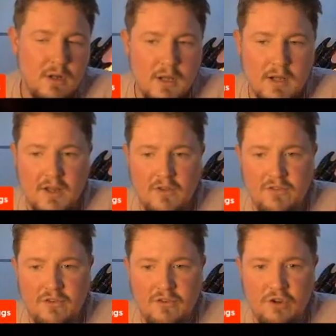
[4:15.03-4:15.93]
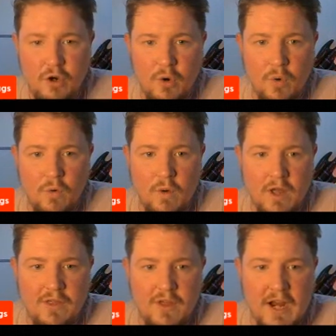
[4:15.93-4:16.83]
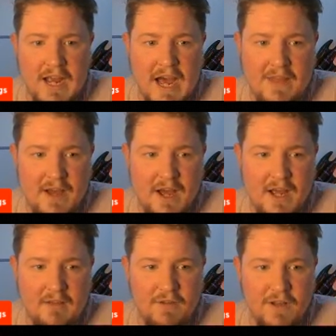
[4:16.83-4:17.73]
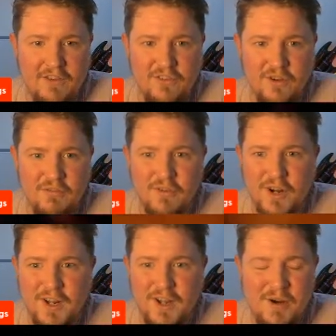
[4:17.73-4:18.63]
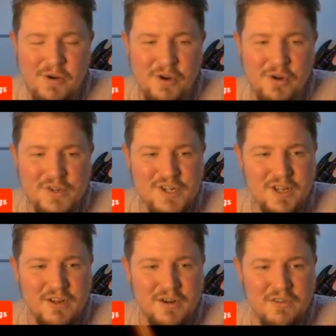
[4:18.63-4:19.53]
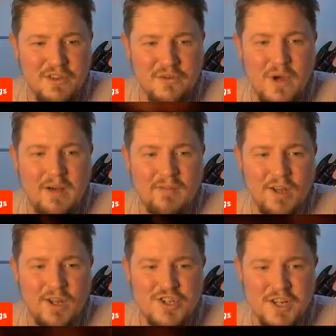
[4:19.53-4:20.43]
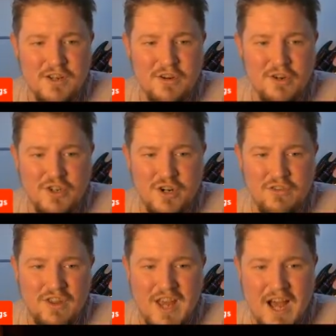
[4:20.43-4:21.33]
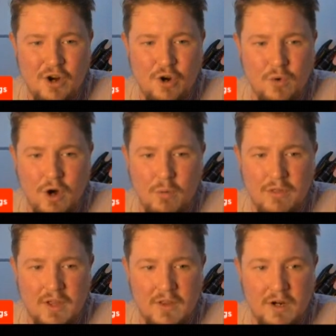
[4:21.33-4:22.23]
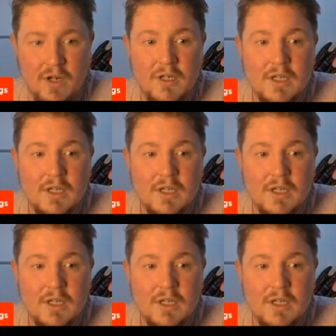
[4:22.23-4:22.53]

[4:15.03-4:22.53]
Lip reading: Let's just go with a guy that I have less of, right? I'm going to go Jalen Hurts. I don't have a lot of Jalen Hurts shares. You can't go wrong with either.